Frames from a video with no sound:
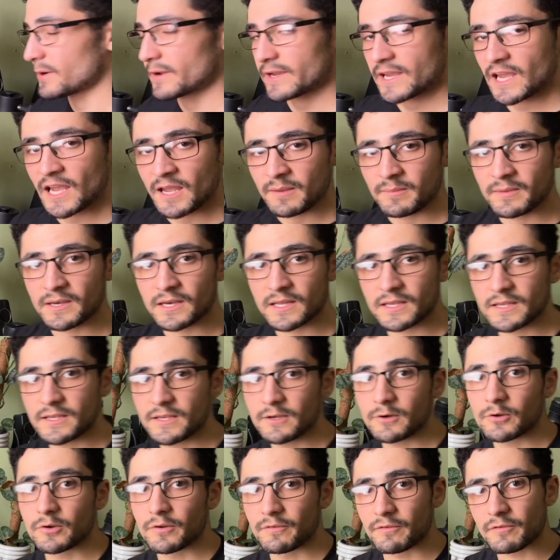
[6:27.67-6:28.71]
it came in a
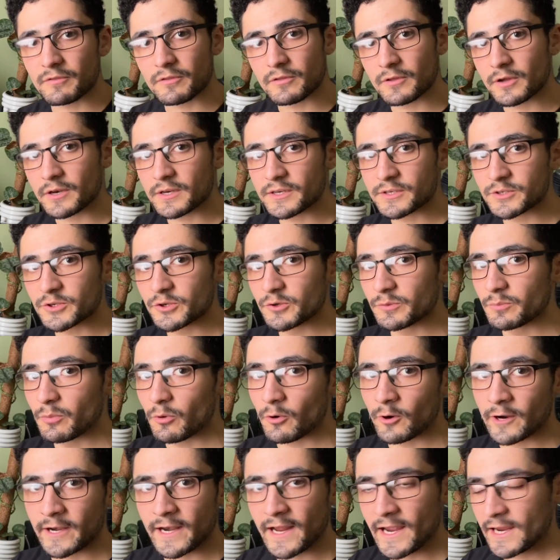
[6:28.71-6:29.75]
yield of
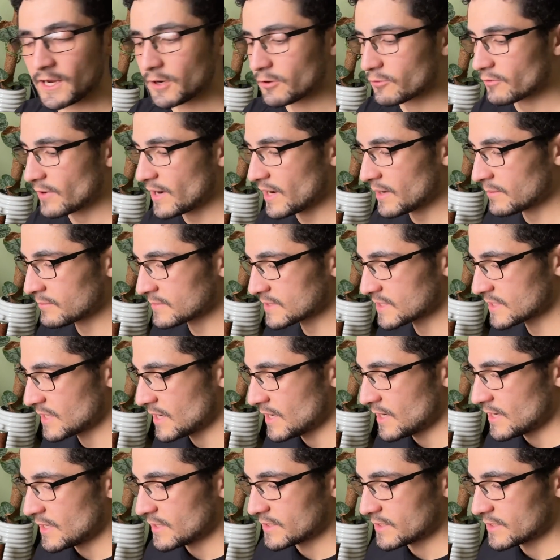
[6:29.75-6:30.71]
32.8 grams.